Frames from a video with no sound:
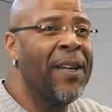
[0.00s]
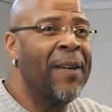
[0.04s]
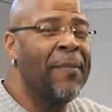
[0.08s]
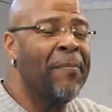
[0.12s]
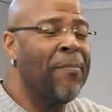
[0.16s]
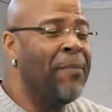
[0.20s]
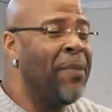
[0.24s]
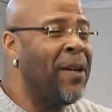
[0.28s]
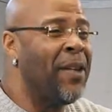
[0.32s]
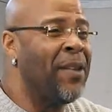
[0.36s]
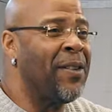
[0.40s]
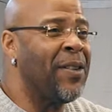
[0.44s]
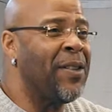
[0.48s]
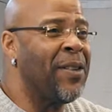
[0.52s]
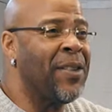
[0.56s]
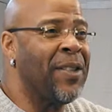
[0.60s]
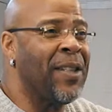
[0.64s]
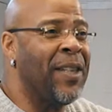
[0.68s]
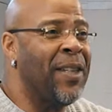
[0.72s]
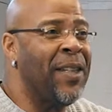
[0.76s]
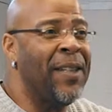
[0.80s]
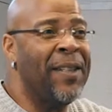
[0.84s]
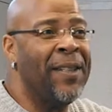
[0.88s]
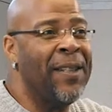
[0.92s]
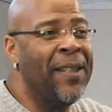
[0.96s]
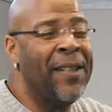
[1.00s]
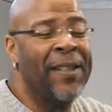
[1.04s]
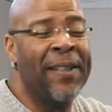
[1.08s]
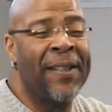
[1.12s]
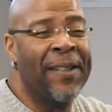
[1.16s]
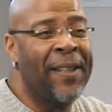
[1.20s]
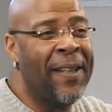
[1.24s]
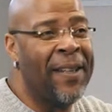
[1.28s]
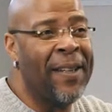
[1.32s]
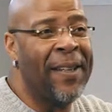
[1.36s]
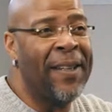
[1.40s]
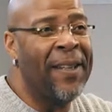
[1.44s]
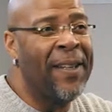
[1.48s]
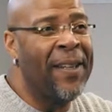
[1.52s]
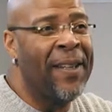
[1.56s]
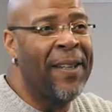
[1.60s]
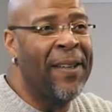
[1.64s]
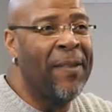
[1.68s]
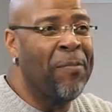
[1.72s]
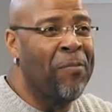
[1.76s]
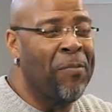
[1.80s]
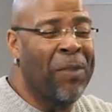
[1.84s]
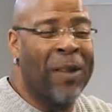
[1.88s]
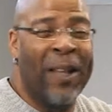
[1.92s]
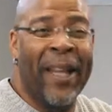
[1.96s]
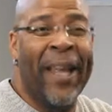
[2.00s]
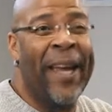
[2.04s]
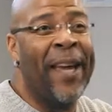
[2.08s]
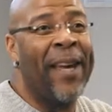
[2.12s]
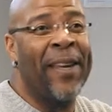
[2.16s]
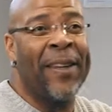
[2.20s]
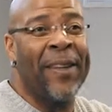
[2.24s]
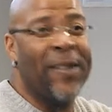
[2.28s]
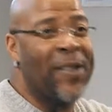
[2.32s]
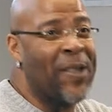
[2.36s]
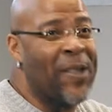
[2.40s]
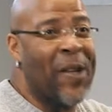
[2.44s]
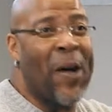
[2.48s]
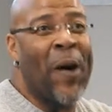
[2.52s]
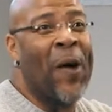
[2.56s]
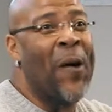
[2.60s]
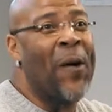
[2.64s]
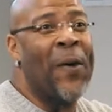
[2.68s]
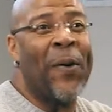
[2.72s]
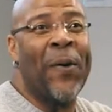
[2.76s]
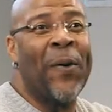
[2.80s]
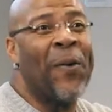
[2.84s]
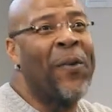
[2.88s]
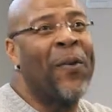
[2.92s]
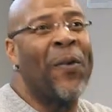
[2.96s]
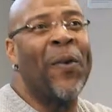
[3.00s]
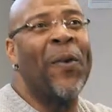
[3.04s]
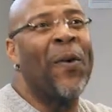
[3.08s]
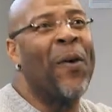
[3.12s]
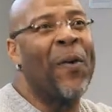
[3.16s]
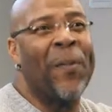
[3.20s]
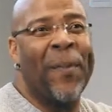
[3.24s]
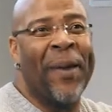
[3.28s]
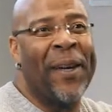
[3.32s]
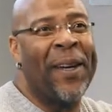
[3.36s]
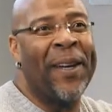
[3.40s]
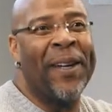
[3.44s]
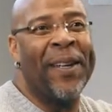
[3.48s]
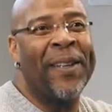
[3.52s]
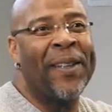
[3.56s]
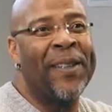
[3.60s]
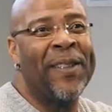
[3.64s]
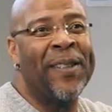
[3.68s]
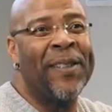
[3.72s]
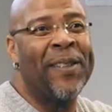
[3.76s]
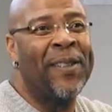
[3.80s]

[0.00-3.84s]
but she didn't play the song for me.